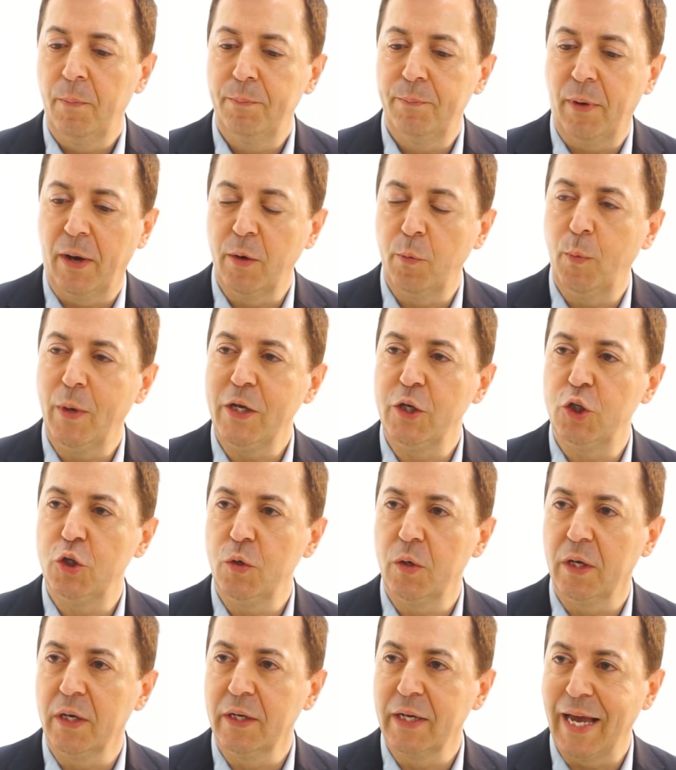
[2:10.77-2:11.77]
by which
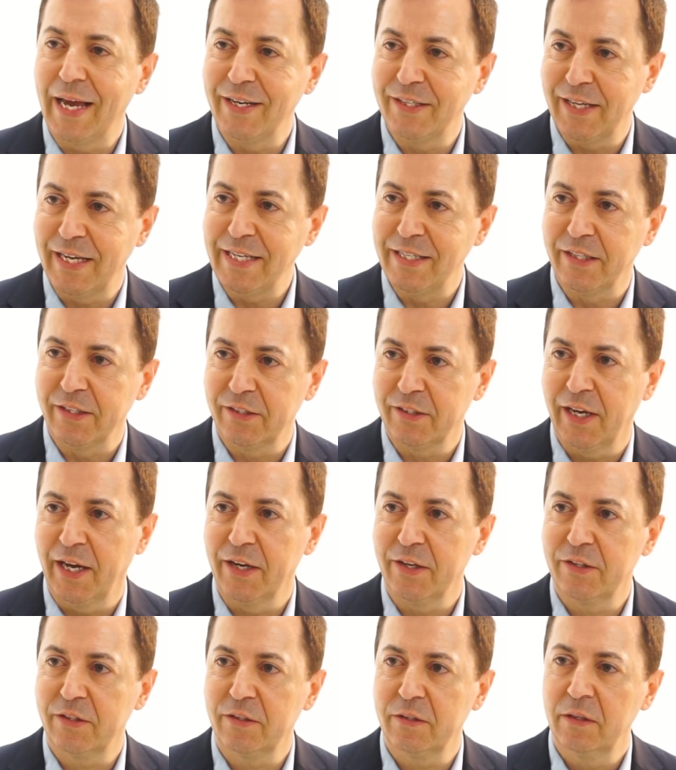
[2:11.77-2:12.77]
you can get data
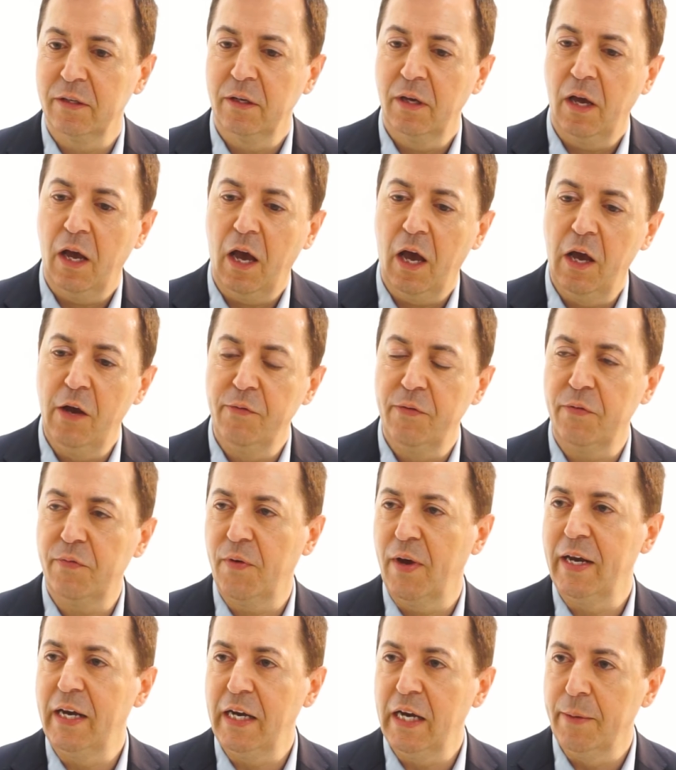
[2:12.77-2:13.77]
sets over a
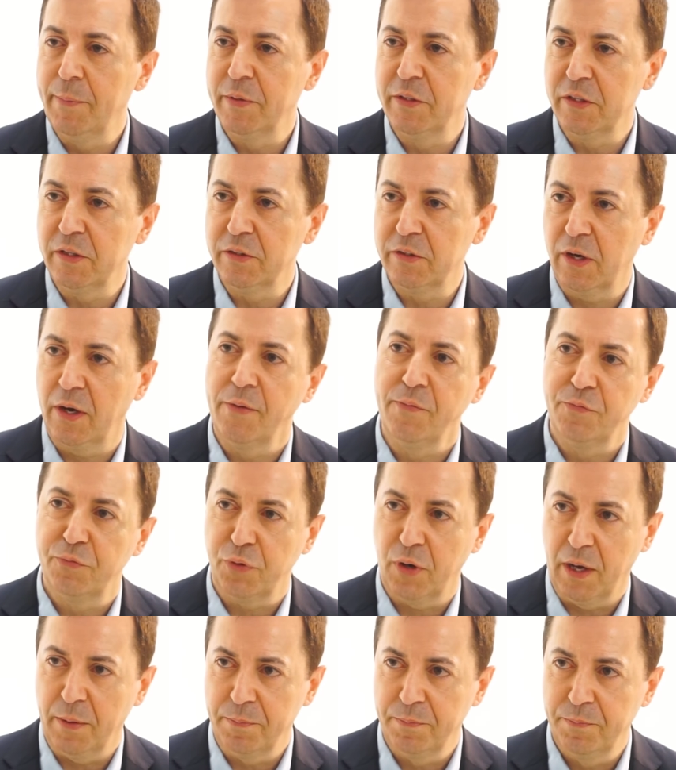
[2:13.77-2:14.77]
fairly limited time
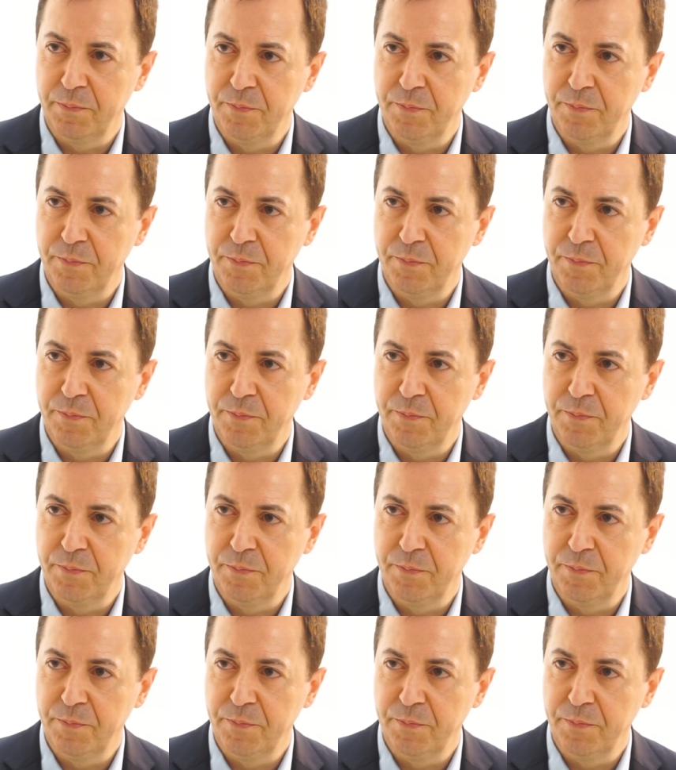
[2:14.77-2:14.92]
frame.